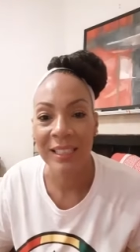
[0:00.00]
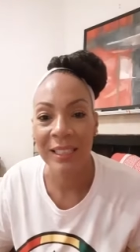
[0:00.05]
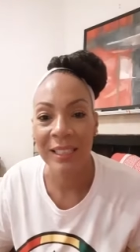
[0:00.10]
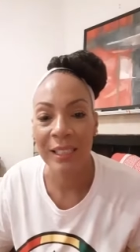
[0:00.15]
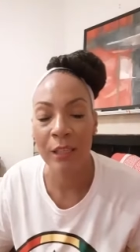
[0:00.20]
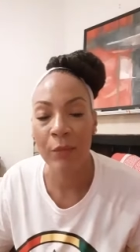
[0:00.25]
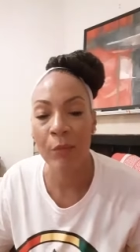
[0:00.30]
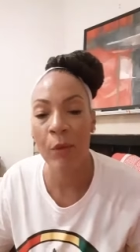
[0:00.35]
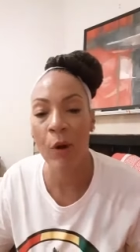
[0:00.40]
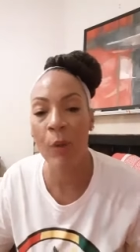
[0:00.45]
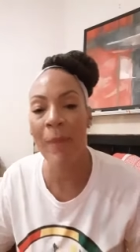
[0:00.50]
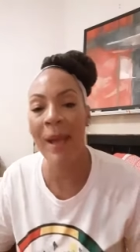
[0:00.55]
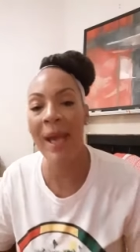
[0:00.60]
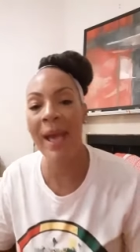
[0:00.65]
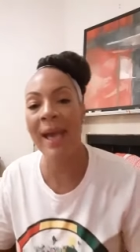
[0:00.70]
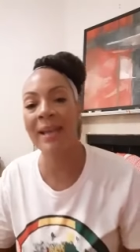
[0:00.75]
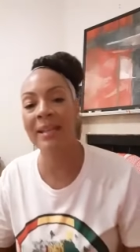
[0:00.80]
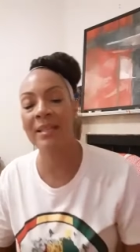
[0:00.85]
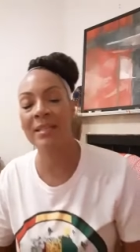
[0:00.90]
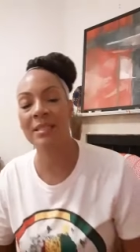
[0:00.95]

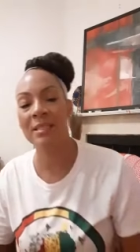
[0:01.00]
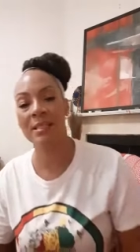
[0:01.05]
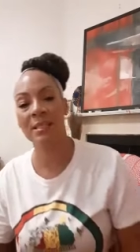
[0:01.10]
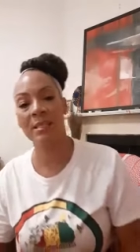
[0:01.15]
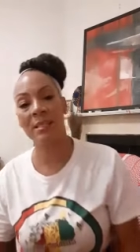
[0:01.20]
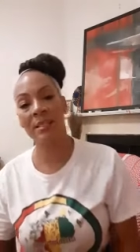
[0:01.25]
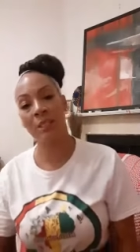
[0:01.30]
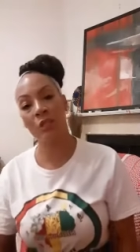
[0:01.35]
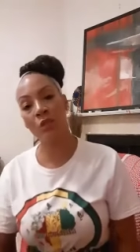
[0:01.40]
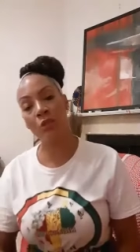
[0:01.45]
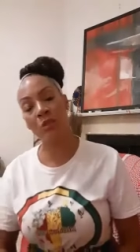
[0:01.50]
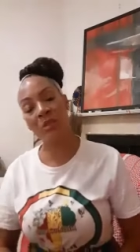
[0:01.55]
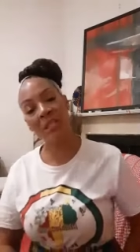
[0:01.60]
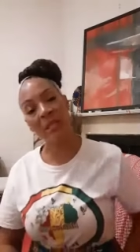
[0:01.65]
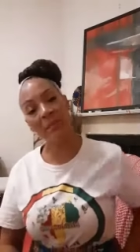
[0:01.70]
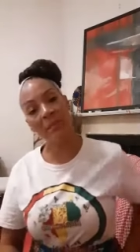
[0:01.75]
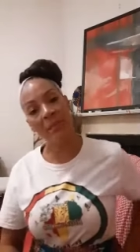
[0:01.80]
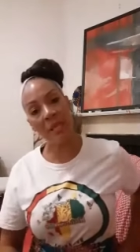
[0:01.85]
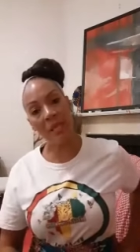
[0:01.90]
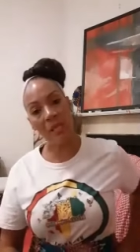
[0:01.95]
Momax, did you
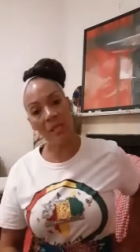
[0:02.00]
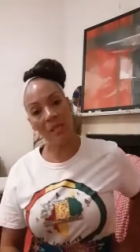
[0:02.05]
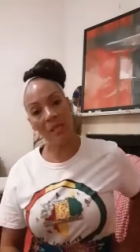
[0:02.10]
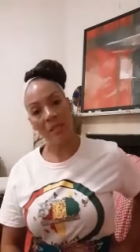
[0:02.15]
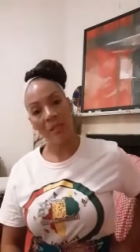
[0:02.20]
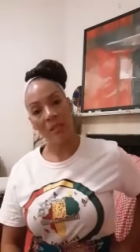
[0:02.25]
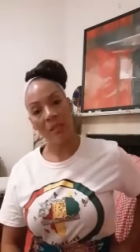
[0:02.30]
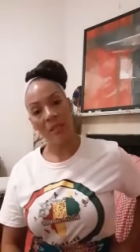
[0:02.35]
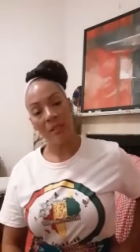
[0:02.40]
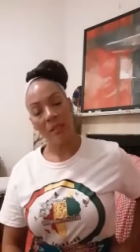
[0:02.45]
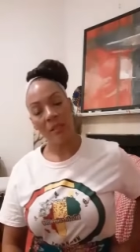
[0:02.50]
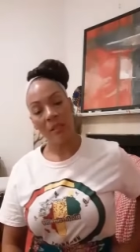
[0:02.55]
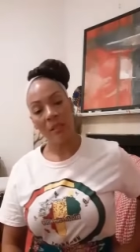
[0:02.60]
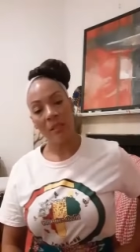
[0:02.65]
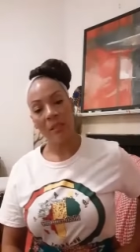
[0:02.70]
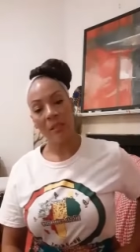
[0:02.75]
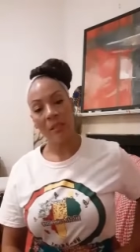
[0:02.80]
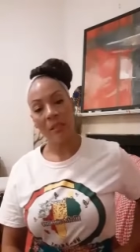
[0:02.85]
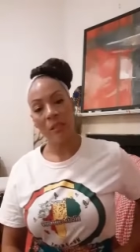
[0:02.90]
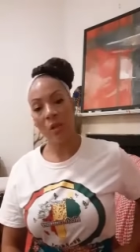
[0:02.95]
send me
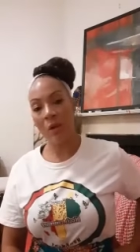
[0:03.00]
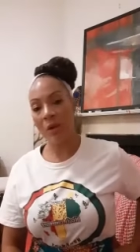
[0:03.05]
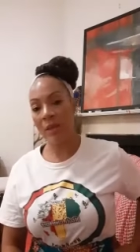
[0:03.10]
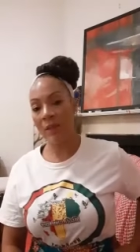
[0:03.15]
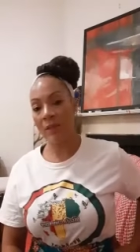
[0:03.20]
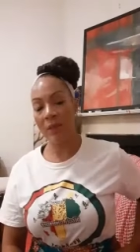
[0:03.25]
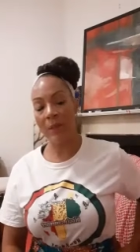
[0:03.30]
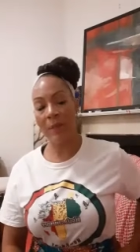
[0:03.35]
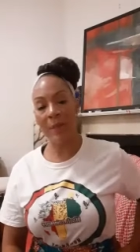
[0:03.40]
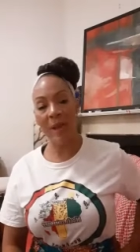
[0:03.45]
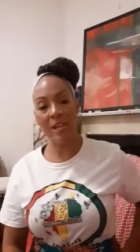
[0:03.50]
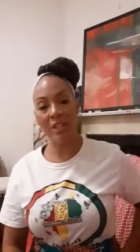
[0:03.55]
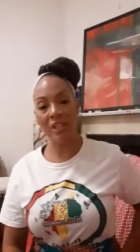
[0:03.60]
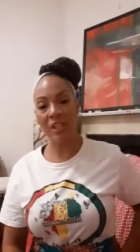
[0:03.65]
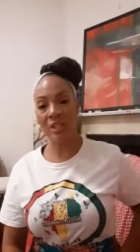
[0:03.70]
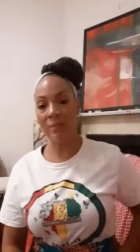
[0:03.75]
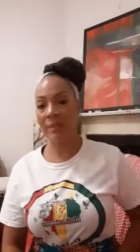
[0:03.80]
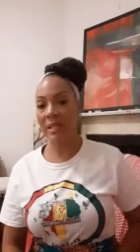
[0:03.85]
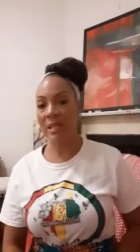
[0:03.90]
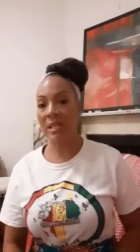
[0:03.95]
your
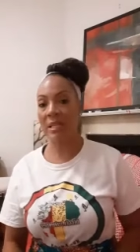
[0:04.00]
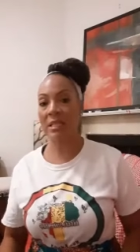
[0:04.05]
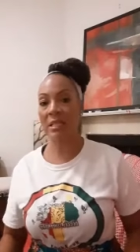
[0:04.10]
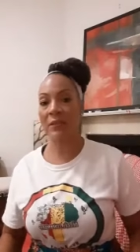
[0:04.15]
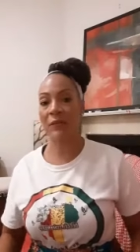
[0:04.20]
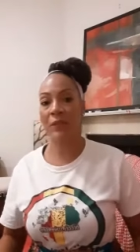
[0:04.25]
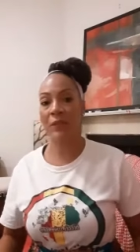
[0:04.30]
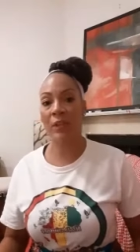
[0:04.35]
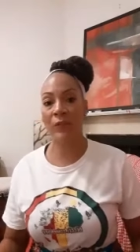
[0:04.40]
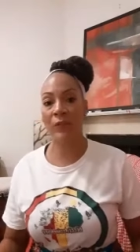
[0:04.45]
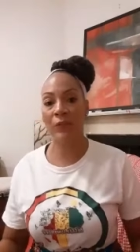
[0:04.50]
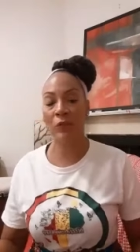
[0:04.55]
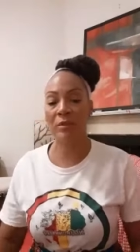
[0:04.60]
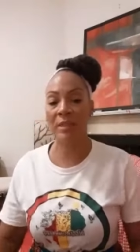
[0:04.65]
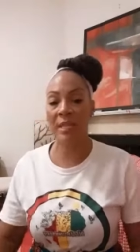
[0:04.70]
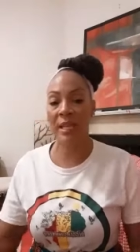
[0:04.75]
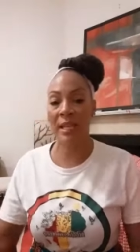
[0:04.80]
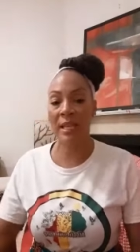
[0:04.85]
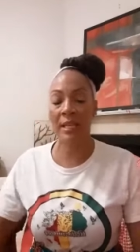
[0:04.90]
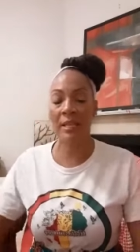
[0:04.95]
information? Because if, if you
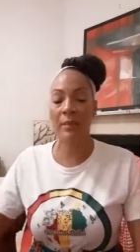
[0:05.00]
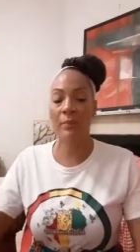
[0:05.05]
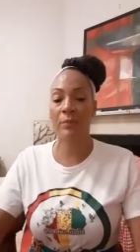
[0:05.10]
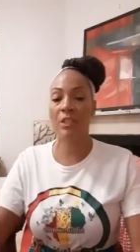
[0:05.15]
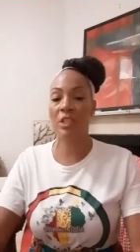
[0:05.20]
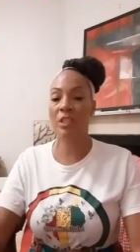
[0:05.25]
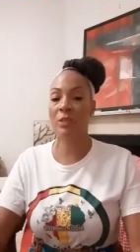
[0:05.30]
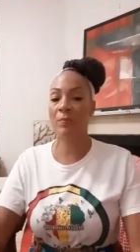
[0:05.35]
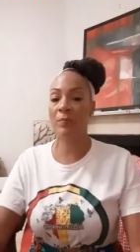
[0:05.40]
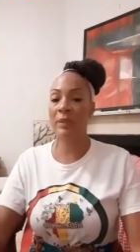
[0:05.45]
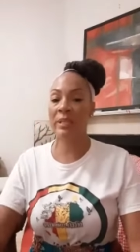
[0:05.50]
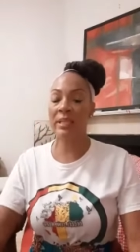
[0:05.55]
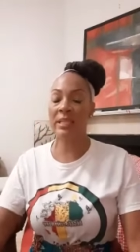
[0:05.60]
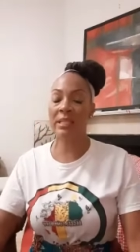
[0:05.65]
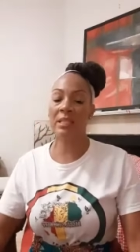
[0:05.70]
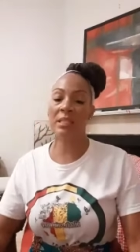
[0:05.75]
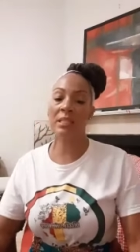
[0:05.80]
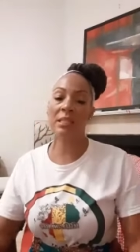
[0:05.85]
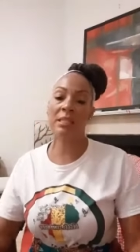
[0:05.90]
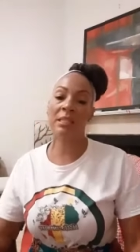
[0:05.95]
did, just please
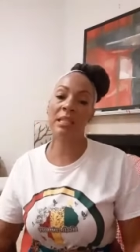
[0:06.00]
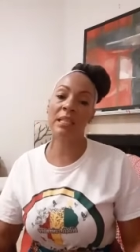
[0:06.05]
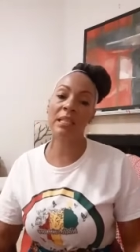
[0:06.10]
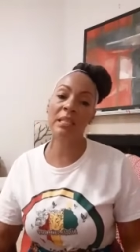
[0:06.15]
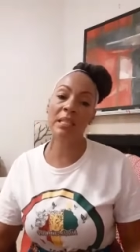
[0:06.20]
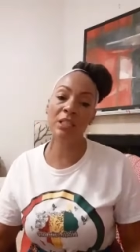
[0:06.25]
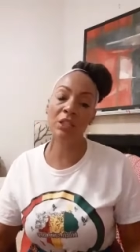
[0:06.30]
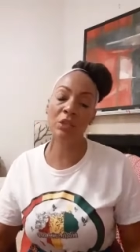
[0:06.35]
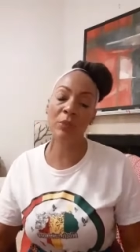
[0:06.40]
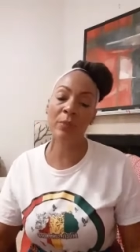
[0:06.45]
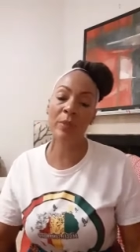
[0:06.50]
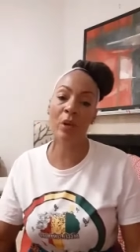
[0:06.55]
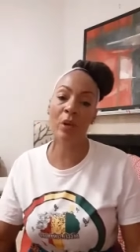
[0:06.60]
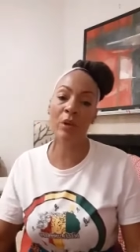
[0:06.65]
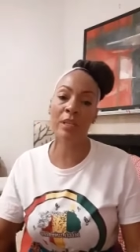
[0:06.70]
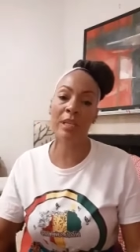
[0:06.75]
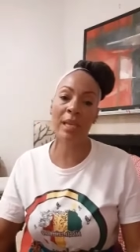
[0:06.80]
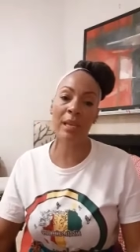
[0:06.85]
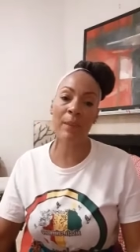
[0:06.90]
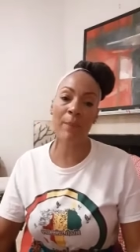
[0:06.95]
send it to me
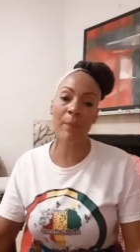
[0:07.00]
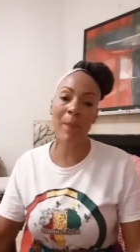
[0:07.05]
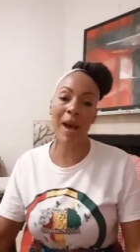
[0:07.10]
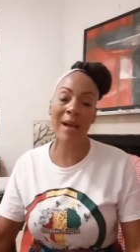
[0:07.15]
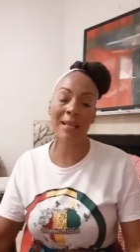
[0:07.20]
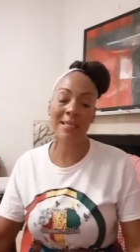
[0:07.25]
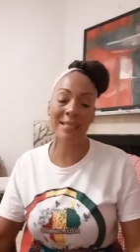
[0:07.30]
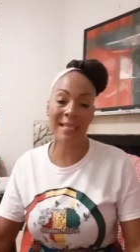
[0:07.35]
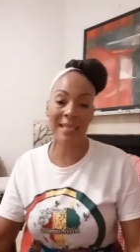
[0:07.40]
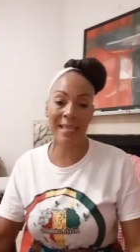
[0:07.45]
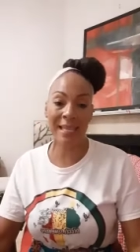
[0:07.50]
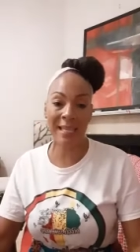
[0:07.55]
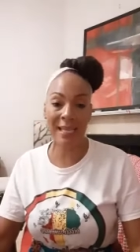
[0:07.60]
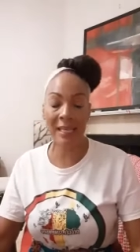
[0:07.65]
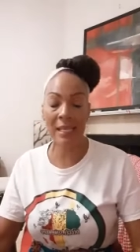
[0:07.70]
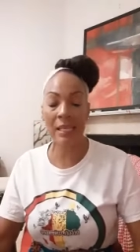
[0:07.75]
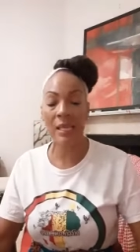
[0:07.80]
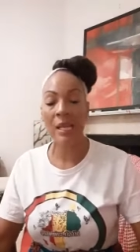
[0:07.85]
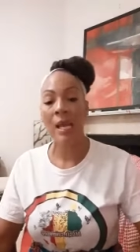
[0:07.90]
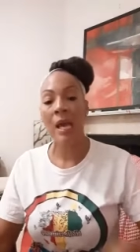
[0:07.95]
on the inbox
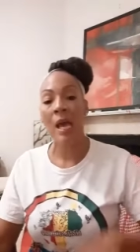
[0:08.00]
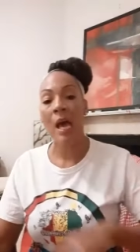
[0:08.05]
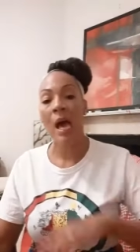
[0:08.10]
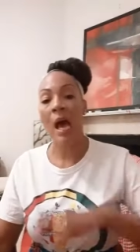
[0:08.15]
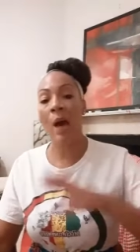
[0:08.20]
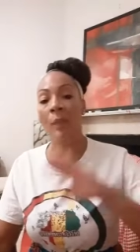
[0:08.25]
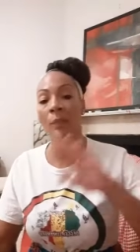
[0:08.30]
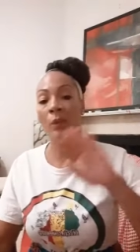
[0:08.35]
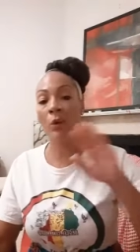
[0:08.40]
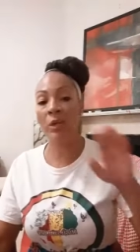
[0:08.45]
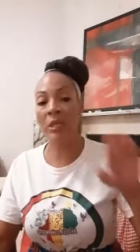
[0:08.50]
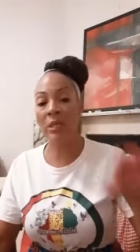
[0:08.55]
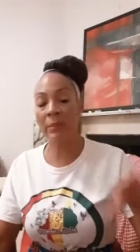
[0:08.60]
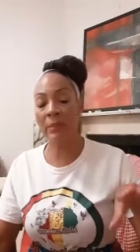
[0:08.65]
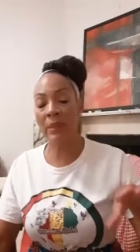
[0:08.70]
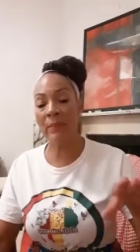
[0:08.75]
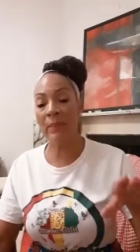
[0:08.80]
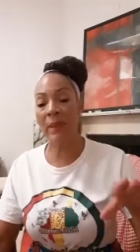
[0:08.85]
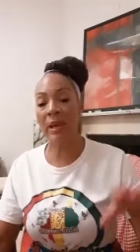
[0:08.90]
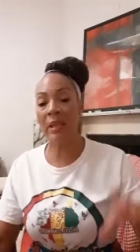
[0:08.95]
again. I'm going to
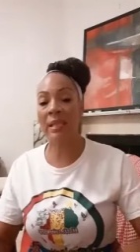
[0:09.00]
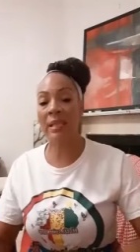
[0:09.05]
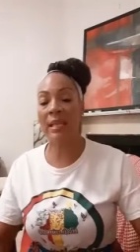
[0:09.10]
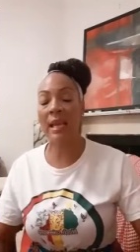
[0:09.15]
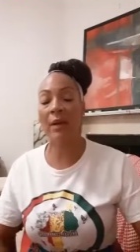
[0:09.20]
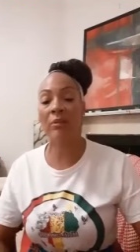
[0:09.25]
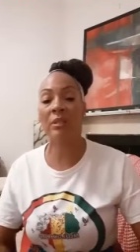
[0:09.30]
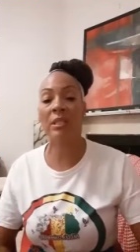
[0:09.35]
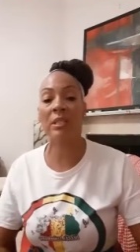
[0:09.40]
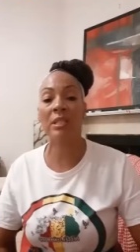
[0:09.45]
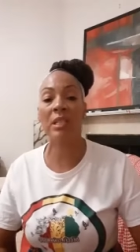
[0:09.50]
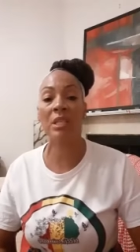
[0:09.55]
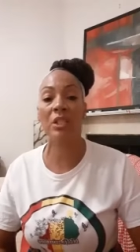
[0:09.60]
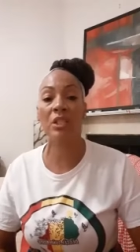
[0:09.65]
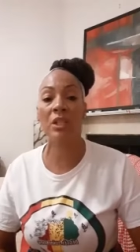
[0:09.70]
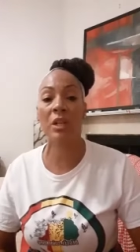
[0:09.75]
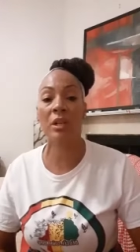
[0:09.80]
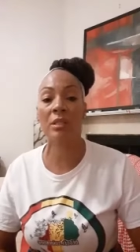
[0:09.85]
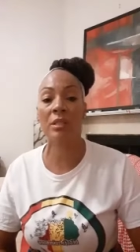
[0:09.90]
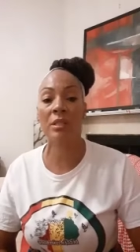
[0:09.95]
be mailing out the
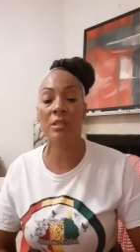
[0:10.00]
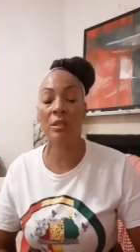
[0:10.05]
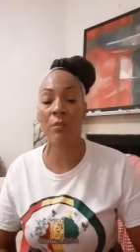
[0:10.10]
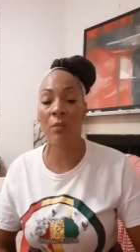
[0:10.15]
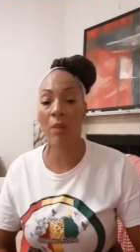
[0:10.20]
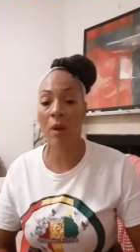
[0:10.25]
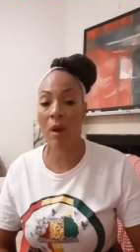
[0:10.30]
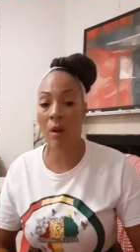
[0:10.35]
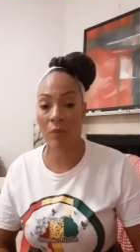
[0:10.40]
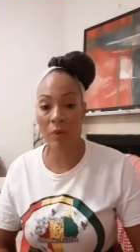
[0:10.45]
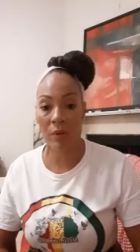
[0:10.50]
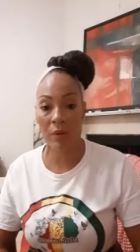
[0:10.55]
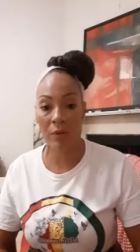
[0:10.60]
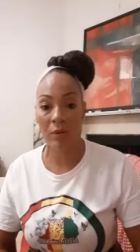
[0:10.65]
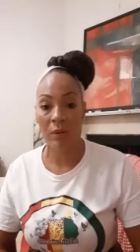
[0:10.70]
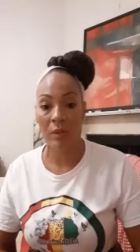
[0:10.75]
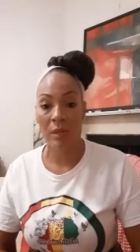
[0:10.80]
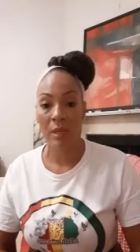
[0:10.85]
t-shirts tomorrow.